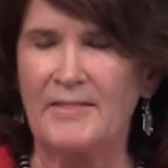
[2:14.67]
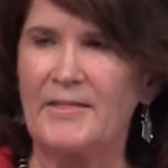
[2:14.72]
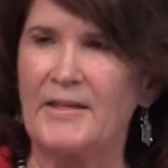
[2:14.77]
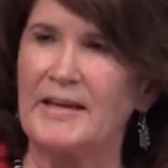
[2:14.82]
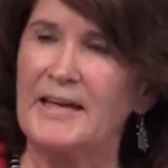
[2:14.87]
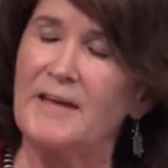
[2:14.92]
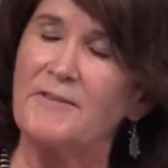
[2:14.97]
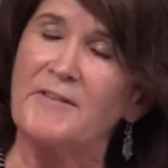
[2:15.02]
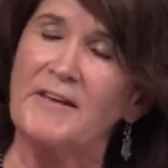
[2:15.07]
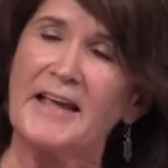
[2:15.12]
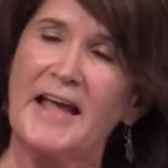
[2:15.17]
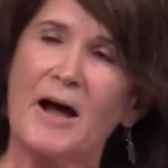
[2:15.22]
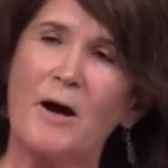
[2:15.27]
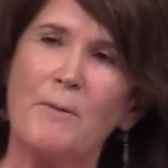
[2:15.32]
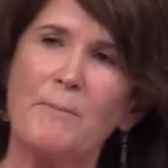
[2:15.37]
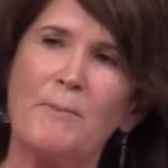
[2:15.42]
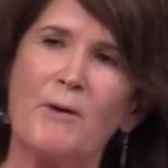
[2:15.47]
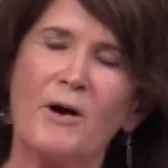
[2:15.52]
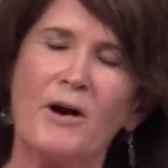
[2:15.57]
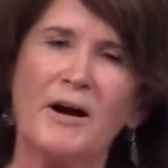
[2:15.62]
The giving
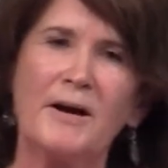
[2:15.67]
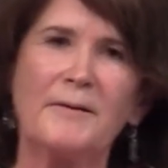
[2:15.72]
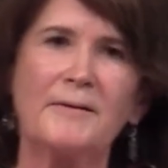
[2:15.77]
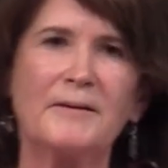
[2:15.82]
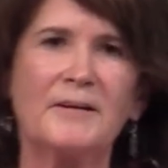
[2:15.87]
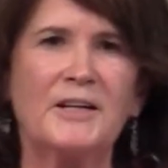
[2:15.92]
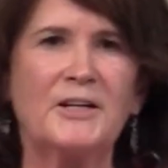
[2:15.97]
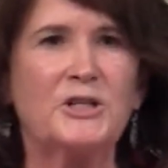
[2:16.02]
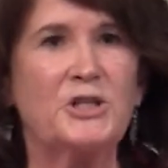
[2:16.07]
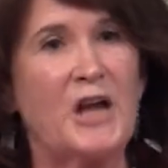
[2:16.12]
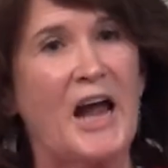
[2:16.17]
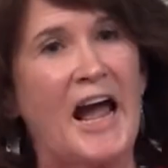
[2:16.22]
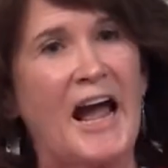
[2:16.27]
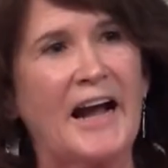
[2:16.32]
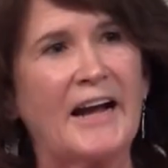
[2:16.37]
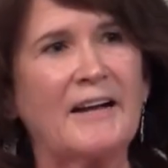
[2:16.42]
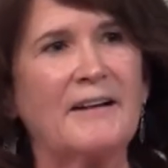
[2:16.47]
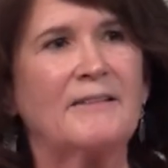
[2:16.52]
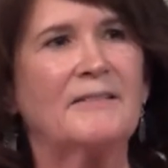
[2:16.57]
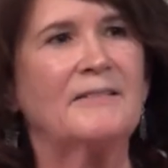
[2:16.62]
out part.
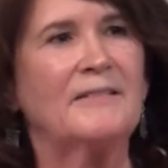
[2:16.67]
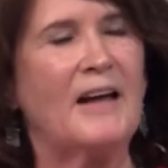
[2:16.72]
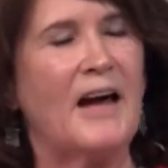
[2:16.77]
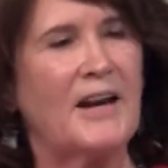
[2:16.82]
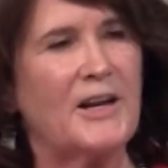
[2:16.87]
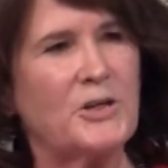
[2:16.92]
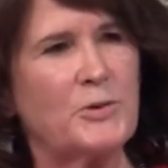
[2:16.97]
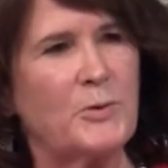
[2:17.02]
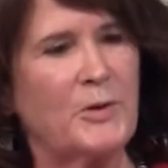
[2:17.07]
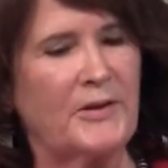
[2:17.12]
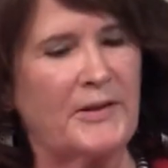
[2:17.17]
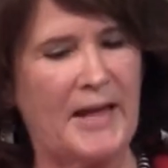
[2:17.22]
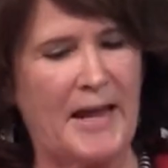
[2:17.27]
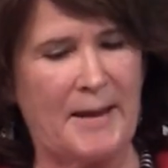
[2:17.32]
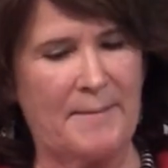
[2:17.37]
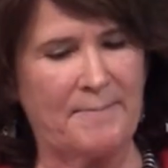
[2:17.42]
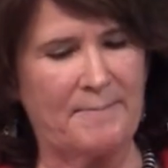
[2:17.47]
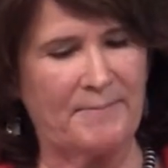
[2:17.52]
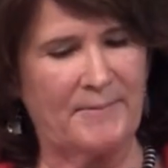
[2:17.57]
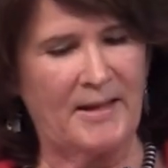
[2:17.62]
Jack, not his real
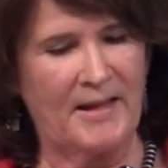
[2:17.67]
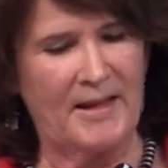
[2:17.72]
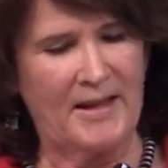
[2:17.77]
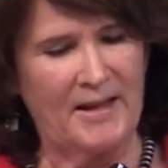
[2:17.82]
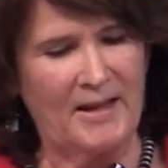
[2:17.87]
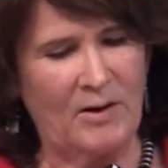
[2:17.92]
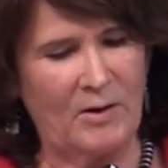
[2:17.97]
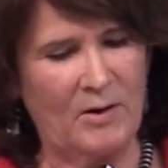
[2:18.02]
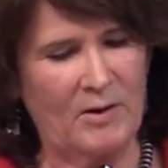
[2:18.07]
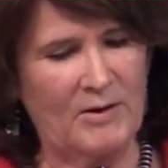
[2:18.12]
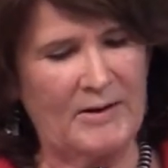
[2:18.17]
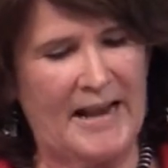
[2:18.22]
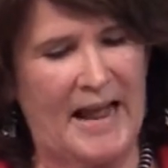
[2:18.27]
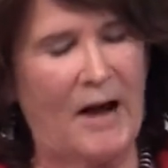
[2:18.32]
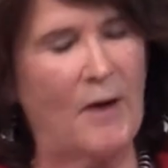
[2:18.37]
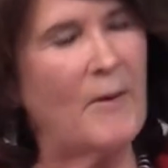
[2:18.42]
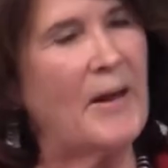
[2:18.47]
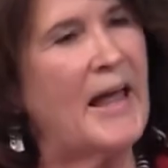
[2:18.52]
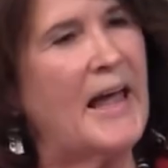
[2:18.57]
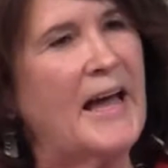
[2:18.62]
name,
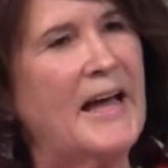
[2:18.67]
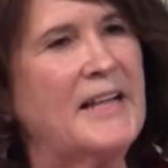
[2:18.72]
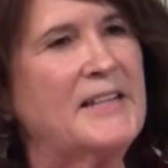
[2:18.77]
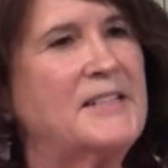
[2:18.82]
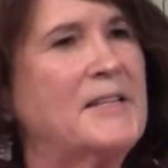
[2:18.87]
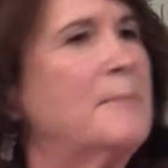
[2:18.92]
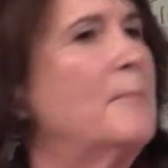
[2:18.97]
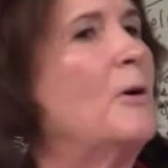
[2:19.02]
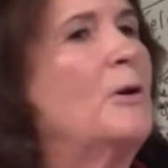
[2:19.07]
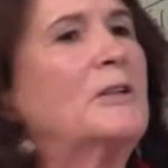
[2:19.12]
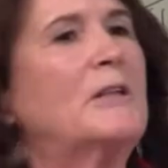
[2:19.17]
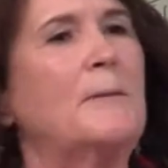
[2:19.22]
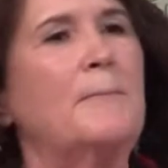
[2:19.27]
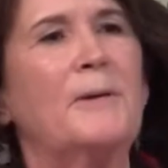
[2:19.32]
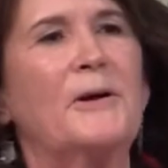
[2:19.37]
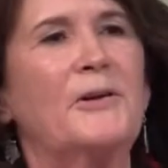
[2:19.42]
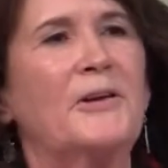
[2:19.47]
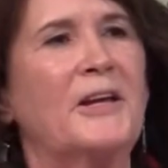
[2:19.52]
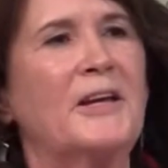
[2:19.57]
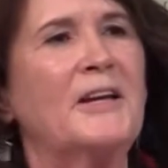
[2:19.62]
now heads a
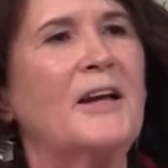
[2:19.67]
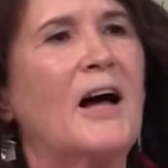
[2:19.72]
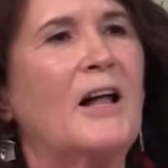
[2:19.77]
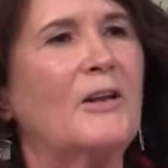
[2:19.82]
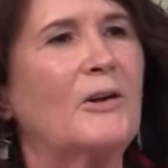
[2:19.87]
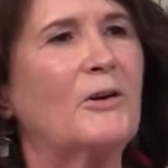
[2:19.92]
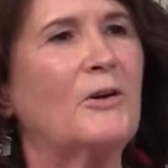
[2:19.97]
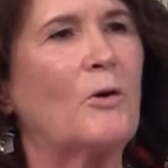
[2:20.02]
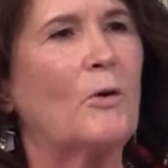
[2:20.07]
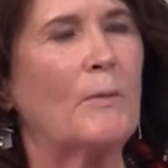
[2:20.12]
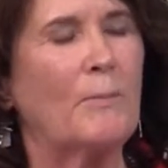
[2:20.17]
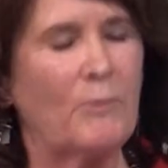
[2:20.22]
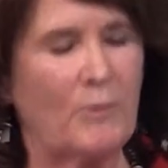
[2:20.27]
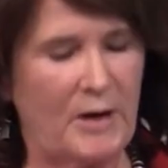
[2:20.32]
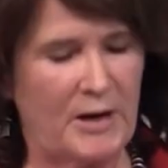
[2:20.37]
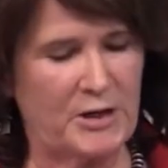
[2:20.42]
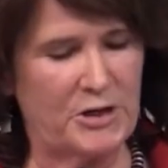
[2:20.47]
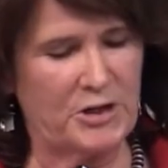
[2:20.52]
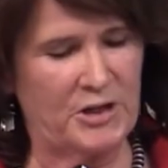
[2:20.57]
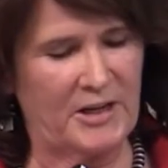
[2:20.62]
multi-billion-dollar
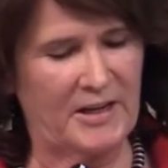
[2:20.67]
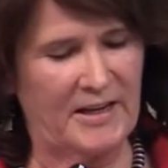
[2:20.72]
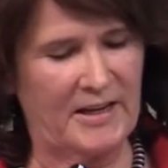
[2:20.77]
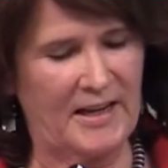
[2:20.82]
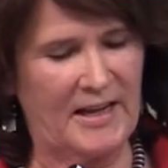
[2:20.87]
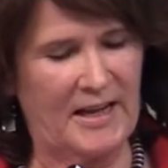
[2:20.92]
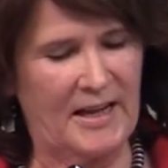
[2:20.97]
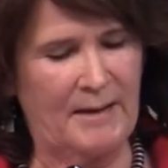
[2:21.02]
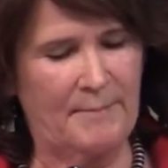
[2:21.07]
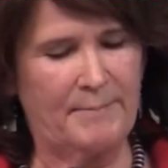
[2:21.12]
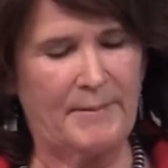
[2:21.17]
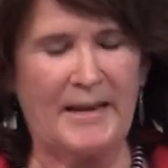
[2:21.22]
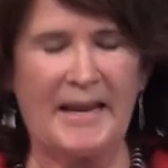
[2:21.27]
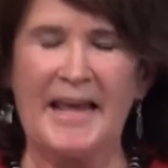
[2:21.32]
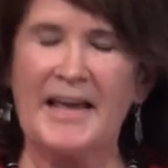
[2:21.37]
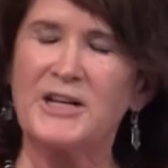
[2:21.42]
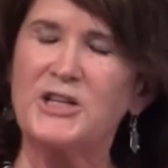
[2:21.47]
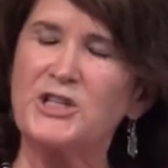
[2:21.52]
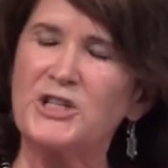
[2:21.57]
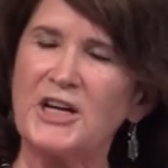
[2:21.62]
corporation, but
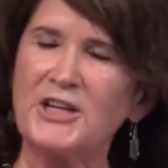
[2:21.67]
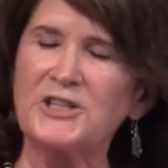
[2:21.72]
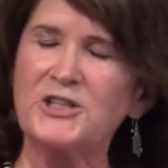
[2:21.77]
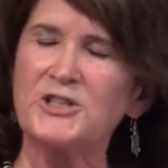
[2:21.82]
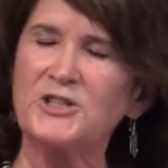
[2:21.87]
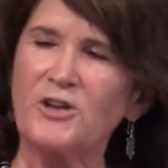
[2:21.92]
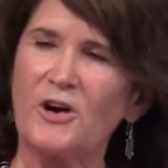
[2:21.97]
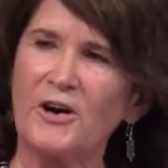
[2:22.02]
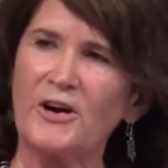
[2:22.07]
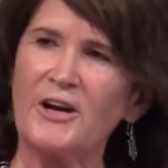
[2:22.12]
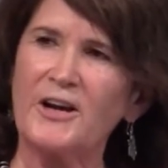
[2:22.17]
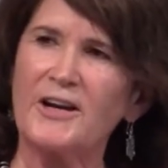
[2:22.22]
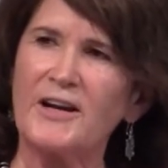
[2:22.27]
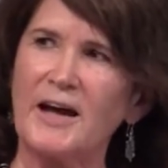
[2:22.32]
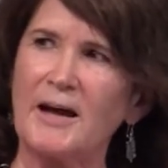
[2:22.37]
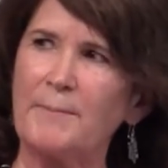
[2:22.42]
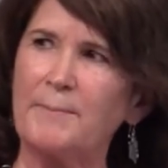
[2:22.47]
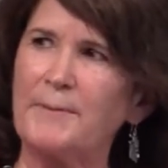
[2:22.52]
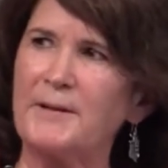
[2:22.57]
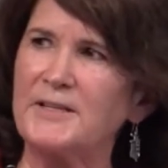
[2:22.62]
had just started
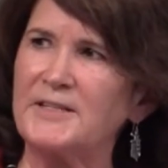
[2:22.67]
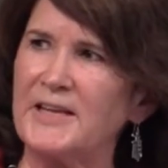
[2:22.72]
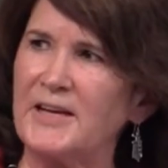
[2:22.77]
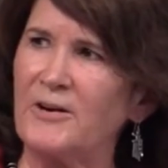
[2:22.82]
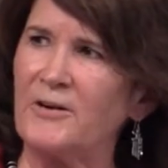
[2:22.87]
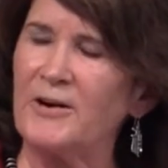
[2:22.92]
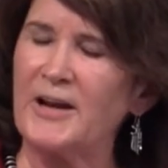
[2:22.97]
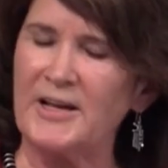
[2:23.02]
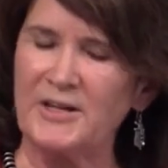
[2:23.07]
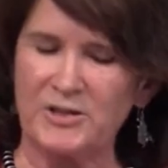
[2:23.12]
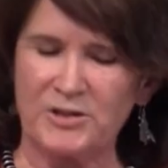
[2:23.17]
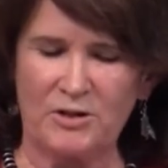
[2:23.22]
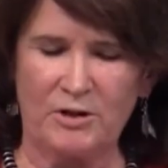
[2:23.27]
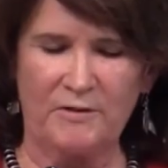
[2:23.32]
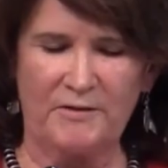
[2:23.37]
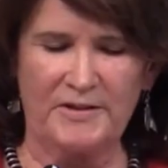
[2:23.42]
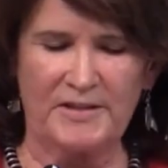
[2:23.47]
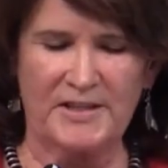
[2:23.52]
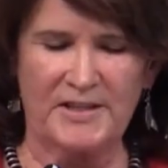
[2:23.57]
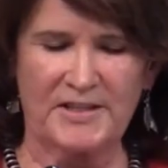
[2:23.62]
up his internet
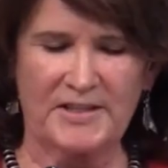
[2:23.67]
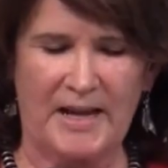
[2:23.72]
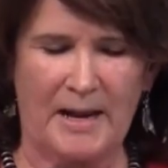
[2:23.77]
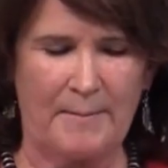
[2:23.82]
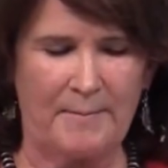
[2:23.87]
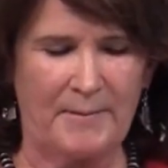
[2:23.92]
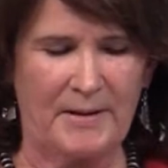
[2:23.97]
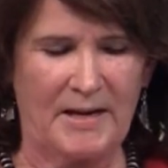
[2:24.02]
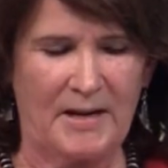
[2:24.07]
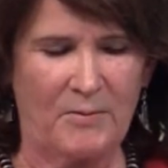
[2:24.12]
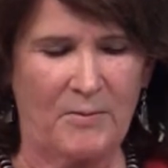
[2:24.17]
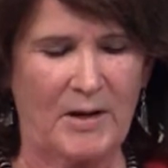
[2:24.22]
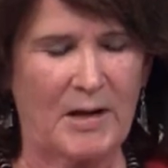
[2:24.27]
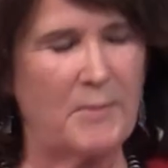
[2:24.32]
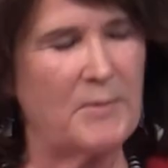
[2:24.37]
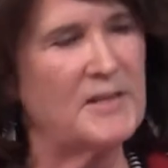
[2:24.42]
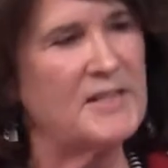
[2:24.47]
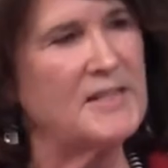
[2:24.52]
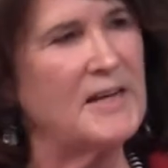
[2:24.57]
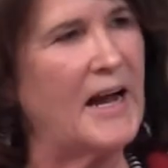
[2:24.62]
services company when
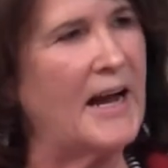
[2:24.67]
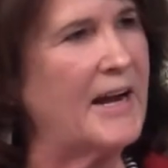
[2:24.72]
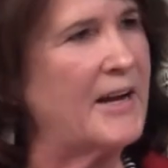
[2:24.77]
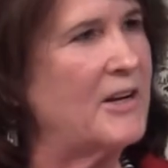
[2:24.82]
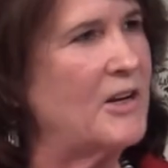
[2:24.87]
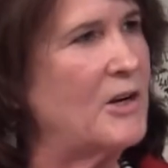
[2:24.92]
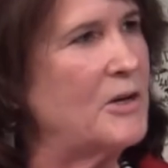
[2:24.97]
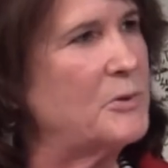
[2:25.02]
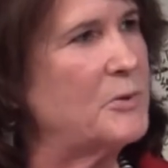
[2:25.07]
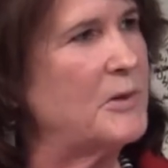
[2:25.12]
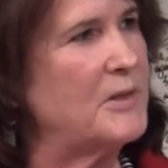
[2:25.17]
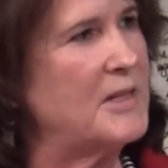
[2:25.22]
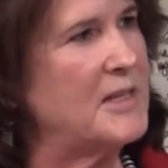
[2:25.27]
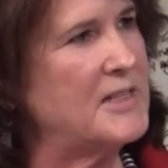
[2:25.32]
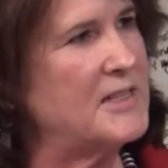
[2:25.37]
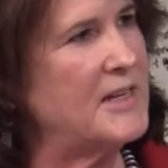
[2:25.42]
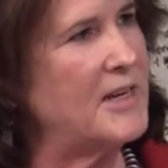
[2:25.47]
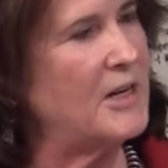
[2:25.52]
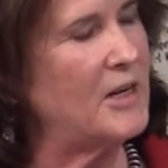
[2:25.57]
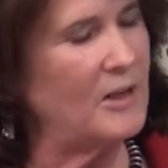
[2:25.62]
he was diagnosed with
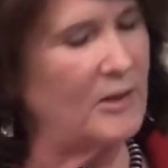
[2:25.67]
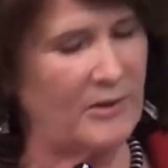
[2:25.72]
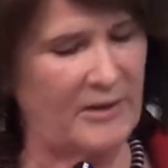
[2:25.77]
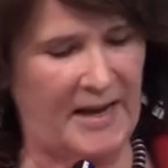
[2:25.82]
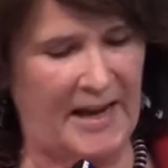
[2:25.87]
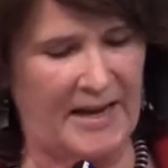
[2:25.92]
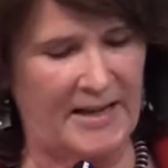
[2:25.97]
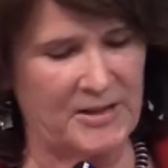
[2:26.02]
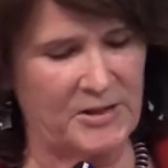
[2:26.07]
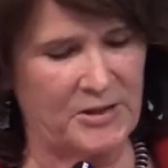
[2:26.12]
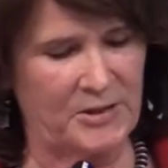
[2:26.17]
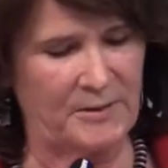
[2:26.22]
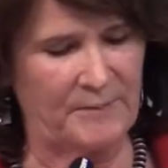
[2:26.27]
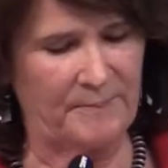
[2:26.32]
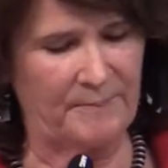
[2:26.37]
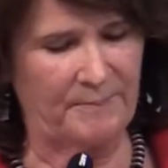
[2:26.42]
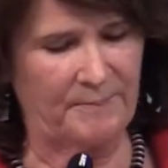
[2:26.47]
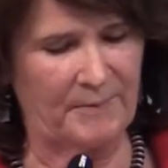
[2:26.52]
testicular cancer.